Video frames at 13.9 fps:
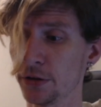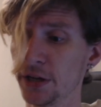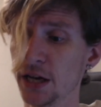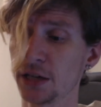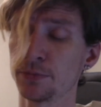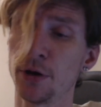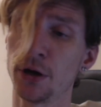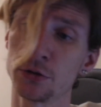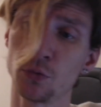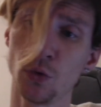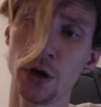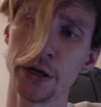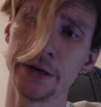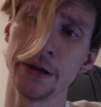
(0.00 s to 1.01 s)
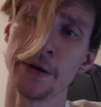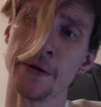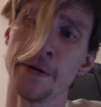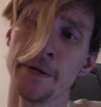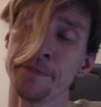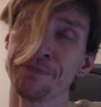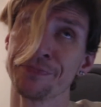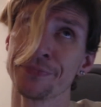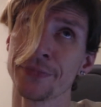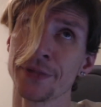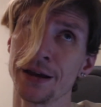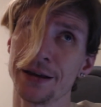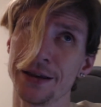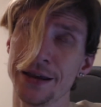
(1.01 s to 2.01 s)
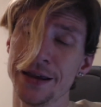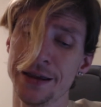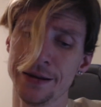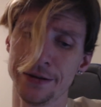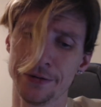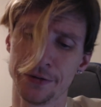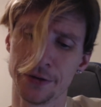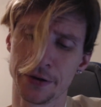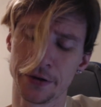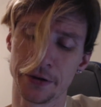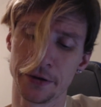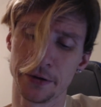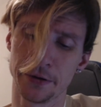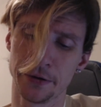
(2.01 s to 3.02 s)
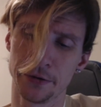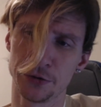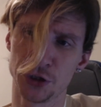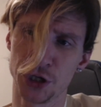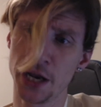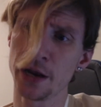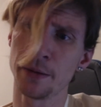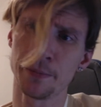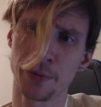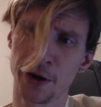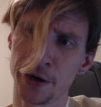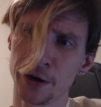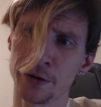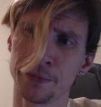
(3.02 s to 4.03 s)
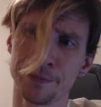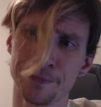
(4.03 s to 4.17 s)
the Xbox One is Jade Empire